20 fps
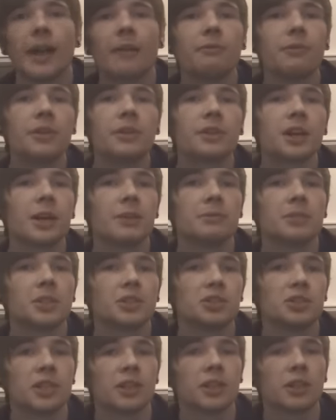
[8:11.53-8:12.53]
every time
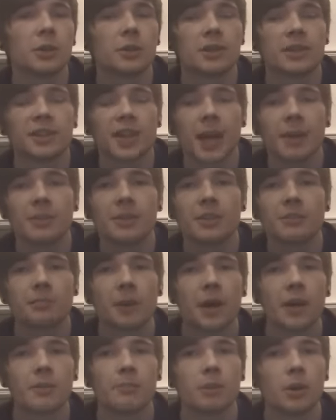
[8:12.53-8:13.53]
Cinccino is damaged
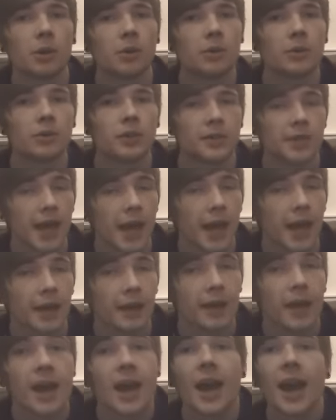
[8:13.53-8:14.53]
by an opponent's attack,